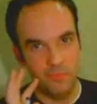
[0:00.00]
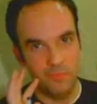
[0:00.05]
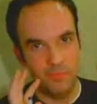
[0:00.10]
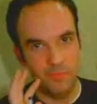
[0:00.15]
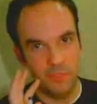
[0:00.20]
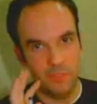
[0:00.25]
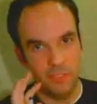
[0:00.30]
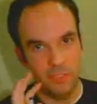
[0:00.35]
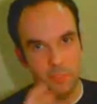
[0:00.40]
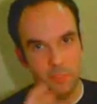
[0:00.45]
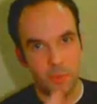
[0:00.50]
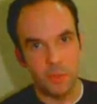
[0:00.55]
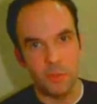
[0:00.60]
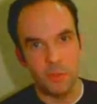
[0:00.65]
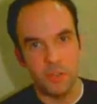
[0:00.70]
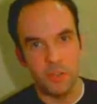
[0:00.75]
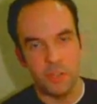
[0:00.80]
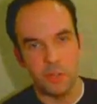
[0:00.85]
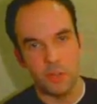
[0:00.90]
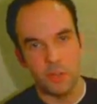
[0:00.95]

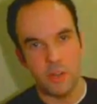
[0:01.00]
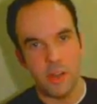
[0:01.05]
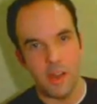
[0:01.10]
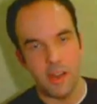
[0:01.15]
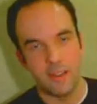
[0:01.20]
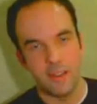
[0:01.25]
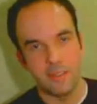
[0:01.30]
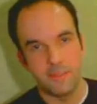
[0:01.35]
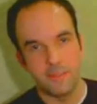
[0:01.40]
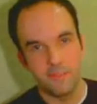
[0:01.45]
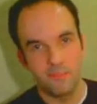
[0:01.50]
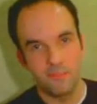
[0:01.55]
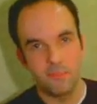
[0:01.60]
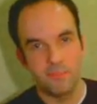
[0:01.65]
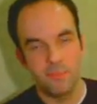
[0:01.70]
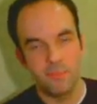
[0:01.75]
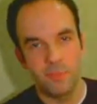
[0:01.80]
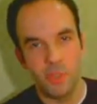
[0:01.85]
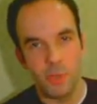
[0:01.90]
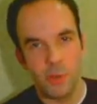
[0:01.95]
spewed your
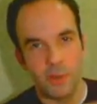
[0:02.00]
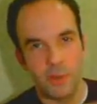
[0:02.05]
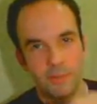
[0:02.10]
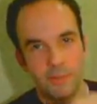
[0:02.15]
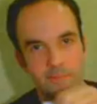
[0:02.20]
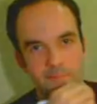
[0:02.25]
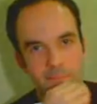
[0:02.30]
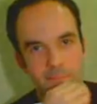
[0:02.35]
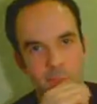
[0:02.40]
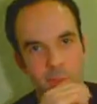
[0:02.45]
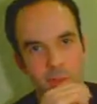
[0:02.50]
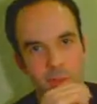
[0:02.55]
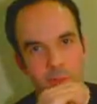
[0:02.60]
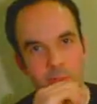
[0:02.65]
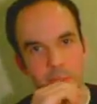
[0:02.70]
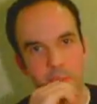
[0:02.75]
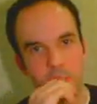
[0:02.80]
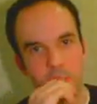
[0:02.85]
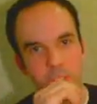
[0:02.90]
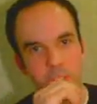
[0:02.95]

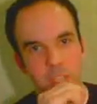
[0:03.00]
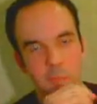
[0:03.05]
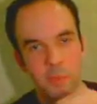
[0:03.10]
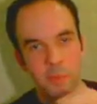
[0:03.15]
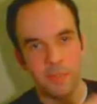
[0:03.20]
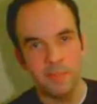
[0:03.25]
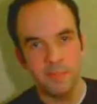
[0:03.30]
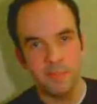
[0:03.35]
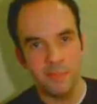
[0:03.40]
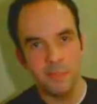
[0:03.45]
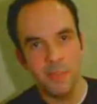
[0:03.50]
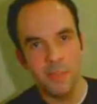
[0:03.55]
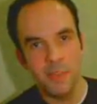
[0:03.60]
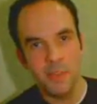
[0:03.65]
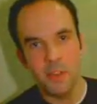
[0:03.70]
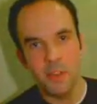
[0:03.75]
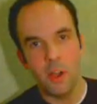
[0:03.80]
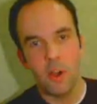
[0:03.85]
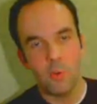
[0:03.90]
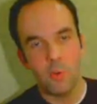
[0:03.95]
semen
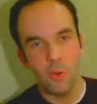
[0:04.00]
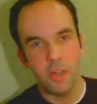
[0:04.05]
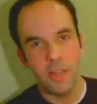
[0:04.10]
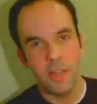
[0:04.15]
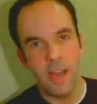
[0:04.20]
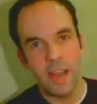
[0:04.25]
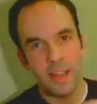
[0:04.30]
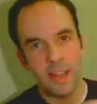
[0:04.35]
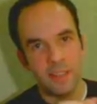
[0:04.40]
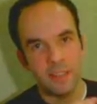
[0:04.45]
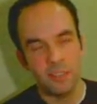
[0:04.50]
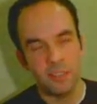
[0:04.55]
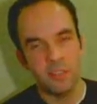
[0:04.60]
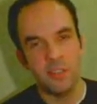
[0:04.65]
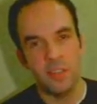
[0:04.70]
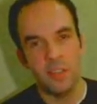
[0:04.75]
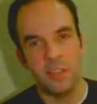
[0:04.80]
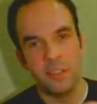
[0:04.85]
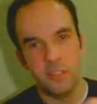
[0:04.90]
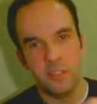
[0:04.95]
or whatnot
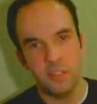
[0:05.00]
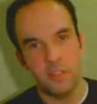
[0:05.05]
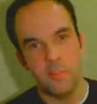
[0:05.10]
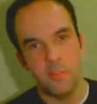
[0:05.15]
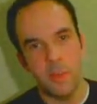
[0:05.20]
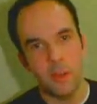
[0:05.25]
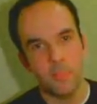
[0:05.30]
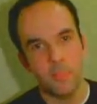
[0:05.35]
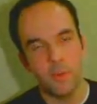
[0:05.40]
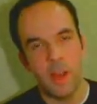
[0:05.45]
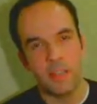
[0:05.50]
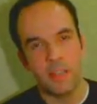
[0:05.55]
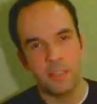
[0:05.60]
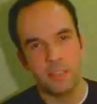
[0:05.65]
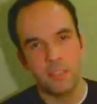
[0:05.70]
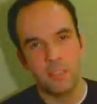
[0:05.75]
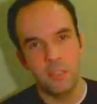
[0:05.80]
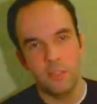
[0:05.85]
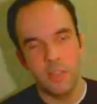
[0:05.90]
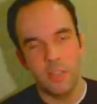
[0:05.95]
into the male
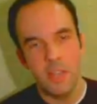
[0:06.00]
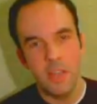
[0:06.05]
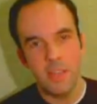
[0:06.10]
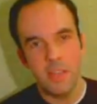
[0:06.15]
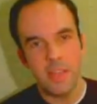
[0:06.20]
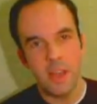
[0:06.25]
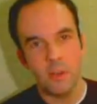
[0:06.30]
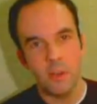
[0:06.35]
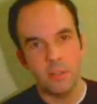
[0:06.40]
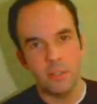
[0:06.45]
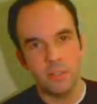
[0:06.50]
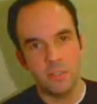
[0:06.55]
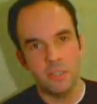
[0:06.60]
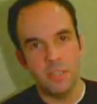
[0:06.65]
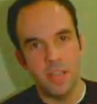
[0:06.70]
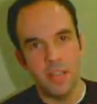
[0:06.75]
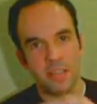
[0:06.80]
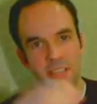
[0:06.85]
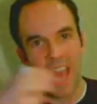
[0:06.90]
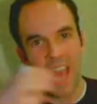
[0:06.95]
prostitute, that was
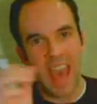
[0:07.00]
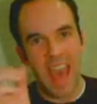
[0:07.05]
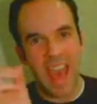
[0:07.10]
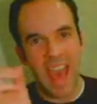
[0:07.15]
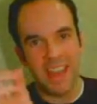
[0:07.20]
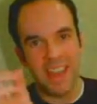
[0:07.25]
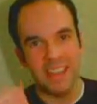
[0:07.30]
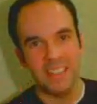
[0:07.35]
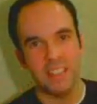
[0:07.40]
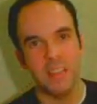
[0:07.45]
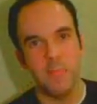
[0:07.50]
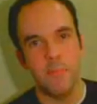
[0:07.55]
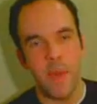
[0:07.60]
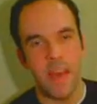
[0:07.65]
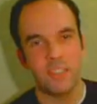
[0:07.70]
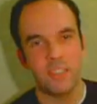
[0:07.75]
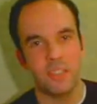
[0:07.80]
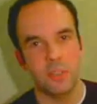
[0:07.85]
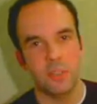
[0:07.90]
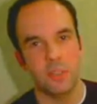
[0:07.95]
seen as adding to the
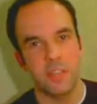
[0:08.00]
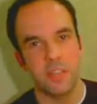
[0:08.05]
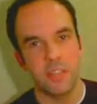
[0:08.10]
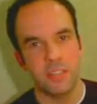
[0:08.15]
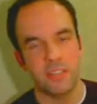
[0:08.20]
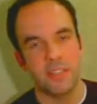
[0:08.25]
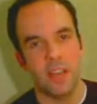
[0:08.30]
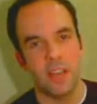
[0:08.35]
masculinity.